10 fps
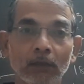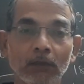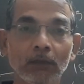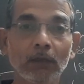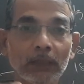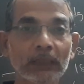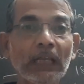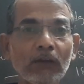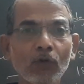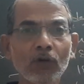
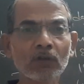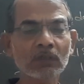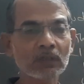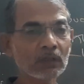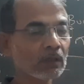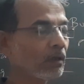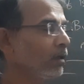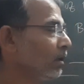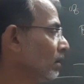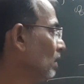Nothing was
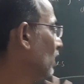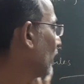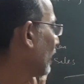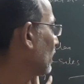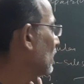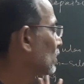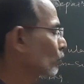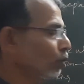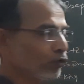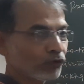in this
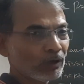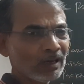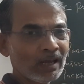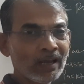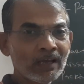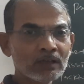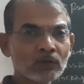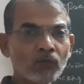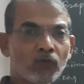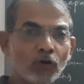question as
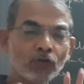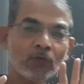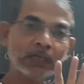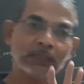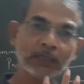what was